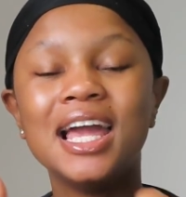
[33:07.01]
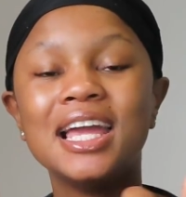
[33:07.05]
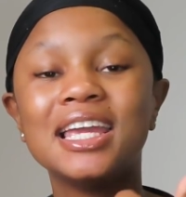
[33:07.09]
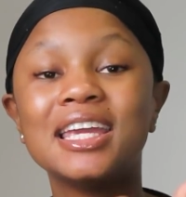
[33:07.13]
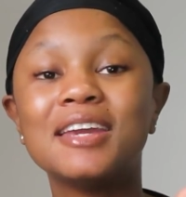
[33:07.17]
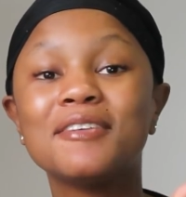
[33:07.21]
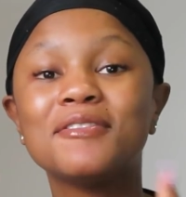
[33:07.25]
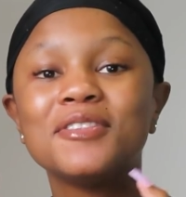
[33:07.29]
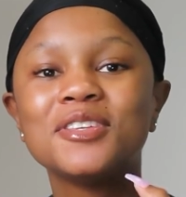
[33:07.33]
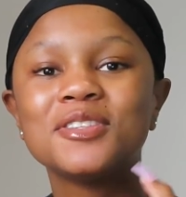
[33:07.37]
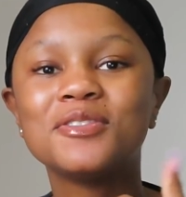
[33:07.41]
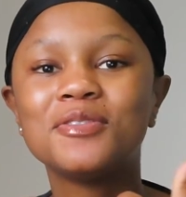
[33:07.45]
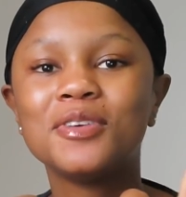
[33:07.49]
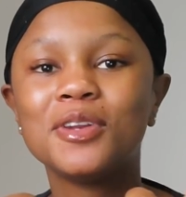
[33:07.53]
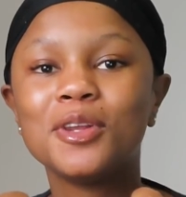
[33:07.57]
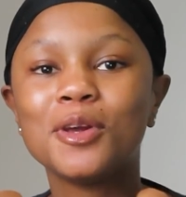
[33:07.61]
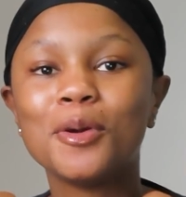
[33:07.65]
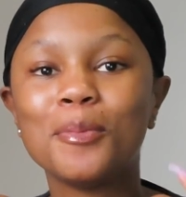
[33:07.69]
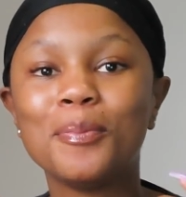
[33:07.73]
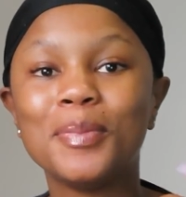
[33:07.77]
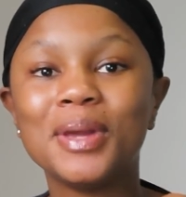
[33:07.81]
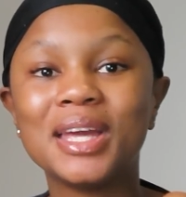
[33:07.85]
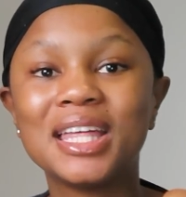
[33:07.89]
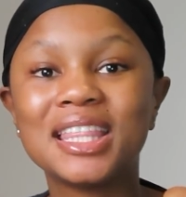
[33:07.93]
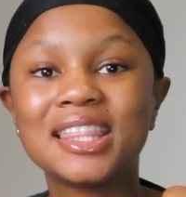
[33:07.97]
Give this video
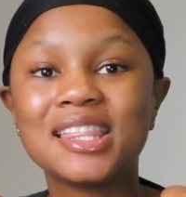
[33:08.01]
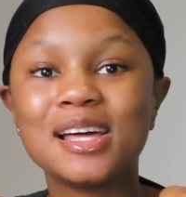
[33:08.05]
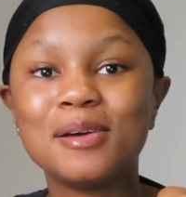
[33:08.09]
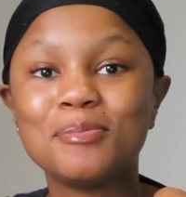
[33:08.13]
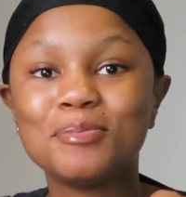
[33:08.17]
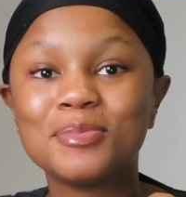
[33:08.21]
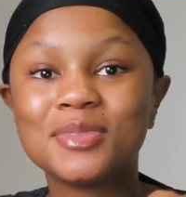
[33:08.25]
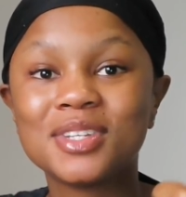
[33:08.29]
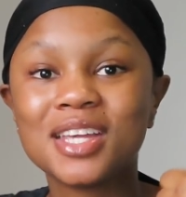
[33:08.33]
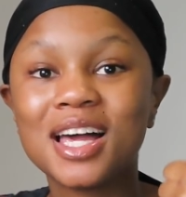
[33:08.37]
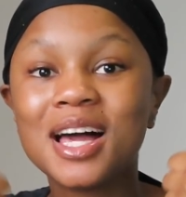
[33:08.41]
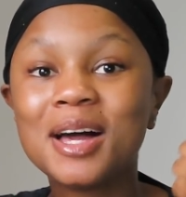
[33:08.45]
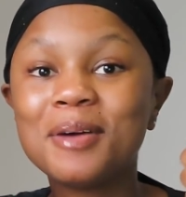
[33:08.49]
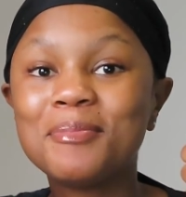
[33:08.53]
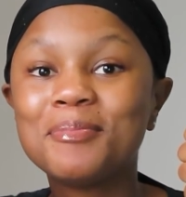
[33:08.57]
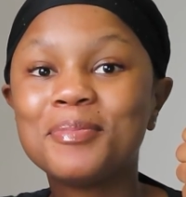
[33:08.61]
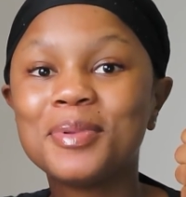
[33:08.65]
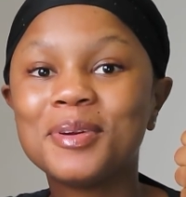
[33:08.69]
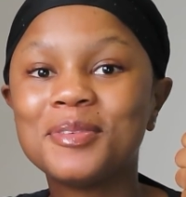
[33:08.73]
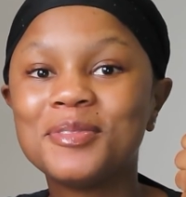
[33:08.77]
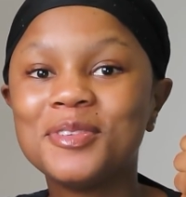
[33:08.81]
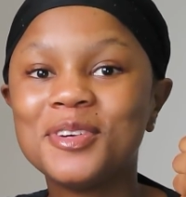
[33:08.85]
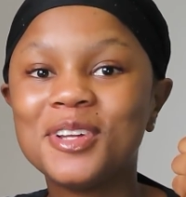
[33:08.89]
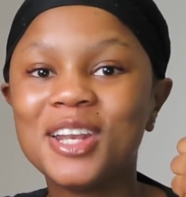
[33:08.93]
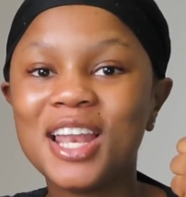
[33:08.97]
a big thumbs up
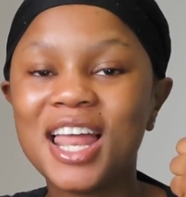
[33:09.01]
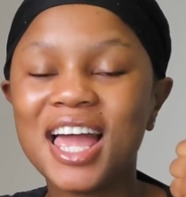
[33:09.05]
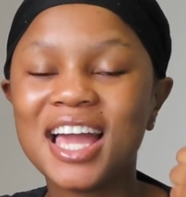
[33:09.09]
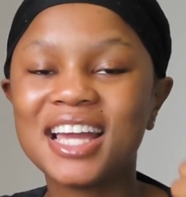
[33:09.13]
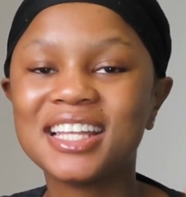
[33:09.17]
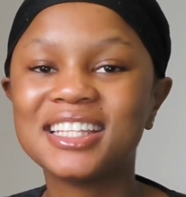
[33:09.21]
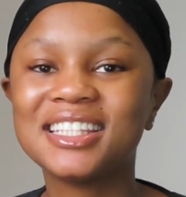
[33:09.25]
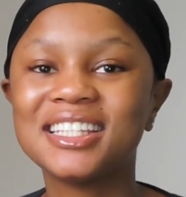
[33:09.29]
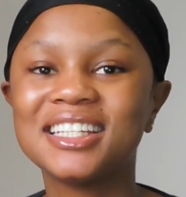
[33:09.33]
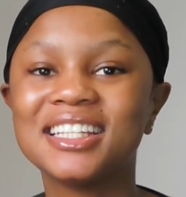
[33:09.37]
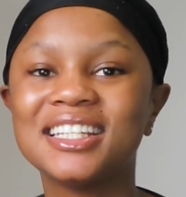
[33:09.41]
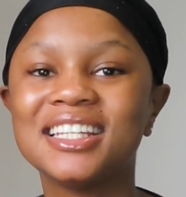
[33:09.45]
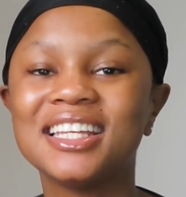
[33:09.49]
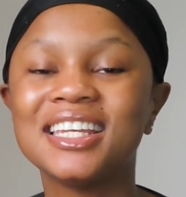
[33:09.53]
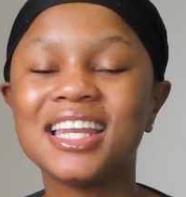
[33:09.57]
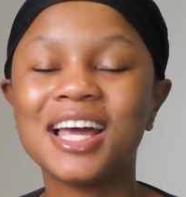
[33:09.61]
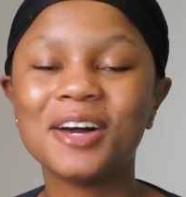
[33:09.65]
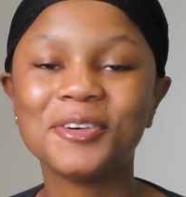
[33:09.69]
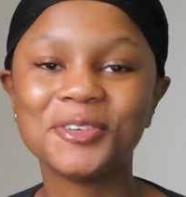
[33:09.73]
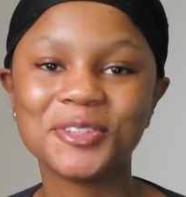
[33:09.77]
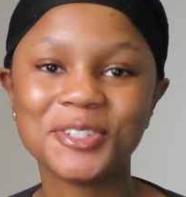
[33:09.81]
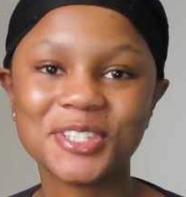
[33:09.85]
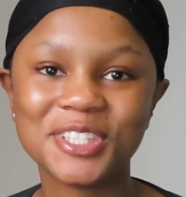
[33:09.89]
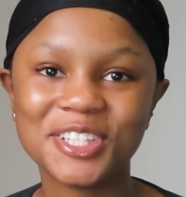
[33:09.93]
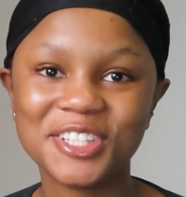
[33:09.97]
if you liked it, and I
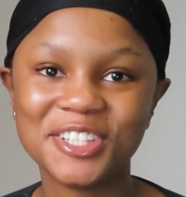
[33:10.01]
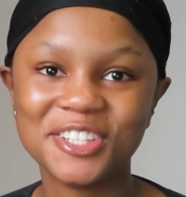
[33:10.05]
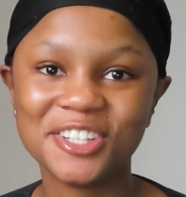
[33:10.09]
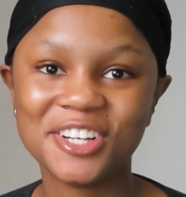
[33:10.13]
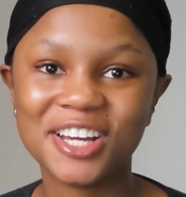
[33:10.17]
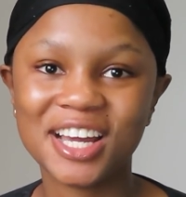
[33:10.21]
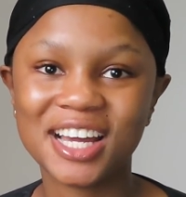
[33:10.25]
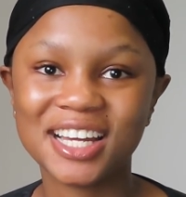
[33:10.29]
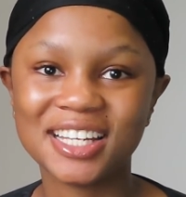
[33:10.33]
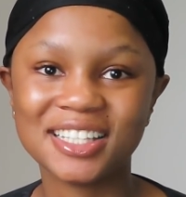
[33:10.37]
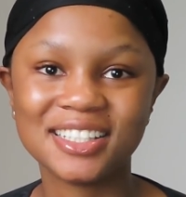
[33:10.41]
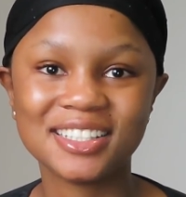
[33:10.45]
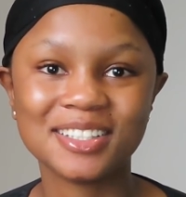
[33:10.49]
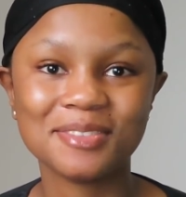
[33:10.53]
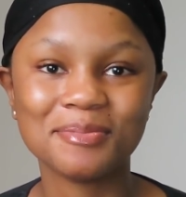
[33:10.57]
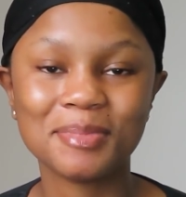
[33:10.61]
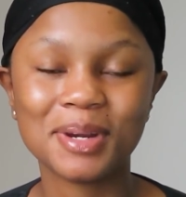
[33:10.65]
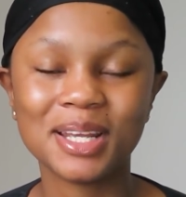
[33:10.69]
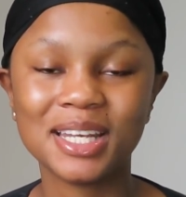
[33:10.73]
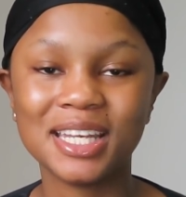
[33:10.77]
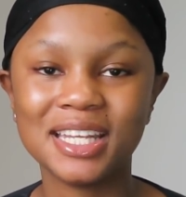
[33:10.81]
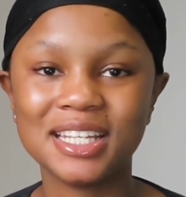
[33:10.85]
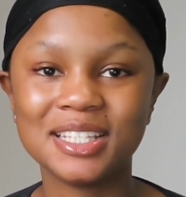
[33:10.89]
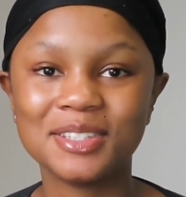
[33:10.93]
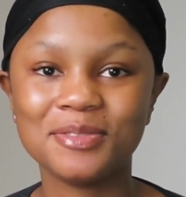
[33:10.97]
will see you guys in
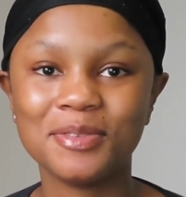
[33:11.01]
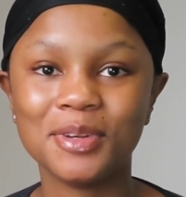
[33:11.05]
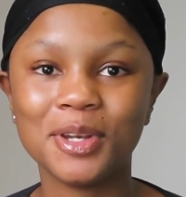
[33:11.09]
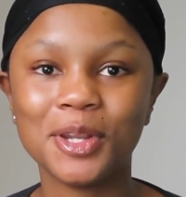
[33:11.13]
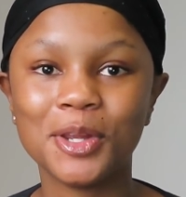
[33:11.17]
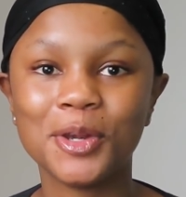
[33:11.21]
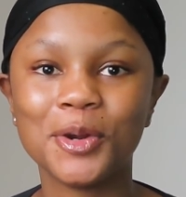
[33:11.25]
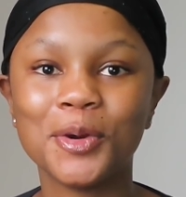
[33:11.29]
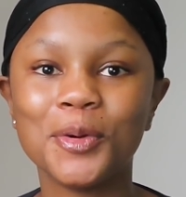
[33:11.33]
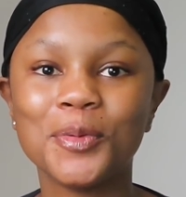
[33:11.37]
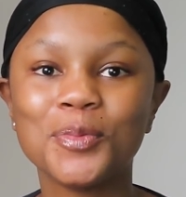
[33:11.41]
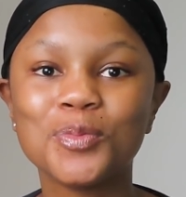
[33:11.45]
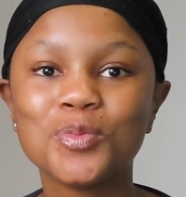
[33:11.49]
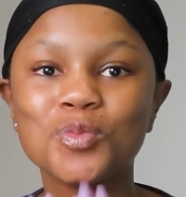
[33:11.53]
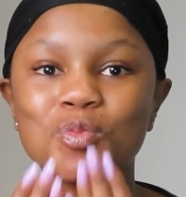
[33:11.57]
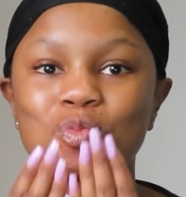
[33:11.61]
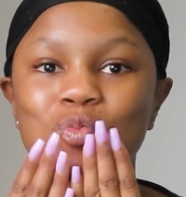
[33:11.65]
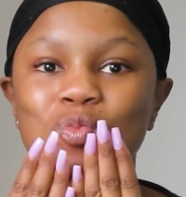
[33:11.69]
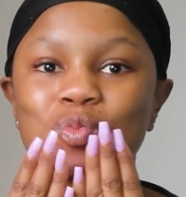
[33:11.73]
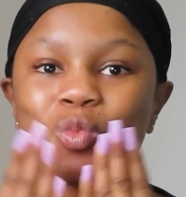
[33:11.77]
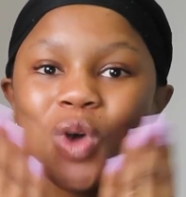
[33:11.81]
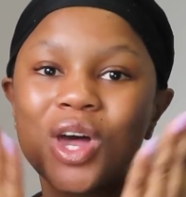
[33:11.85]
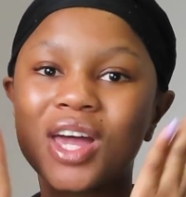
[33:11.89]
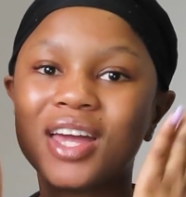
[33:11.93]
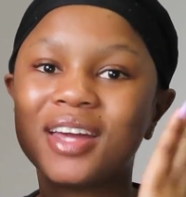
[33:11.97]
my next video.
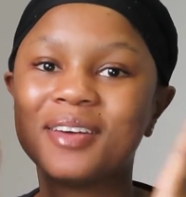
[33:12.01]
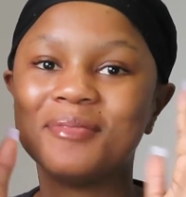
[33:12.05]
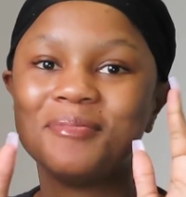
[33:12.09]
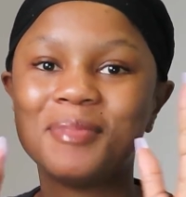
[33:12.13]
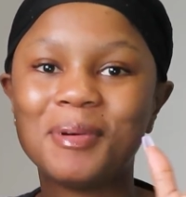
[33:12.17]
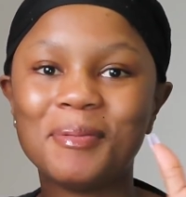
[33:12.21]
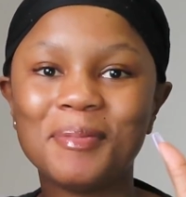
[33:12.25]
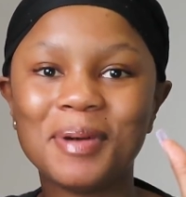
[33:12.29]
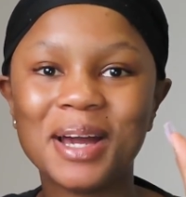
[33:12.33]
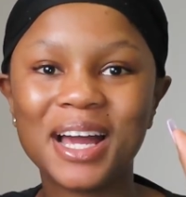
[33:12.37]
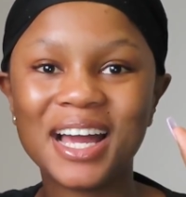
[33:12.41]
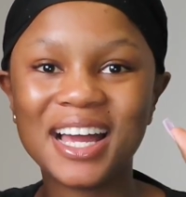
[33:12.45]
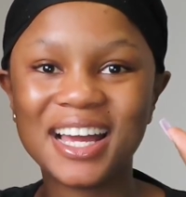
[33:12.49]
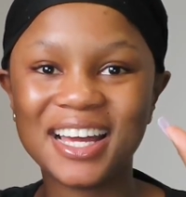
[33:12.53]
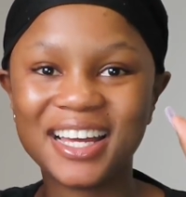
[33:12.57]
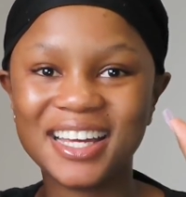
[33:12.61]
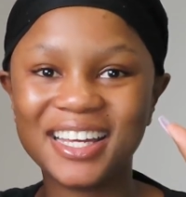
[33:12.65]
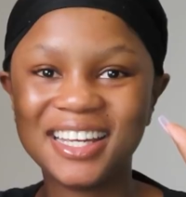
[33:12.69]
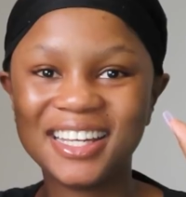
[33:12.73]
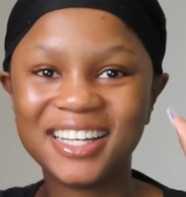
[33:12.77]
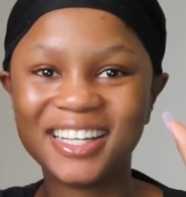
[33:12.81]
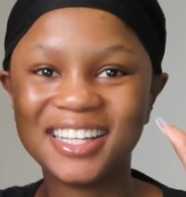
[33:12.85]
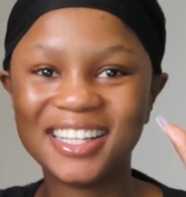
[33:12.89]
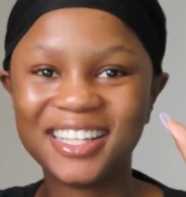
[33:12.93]
Bye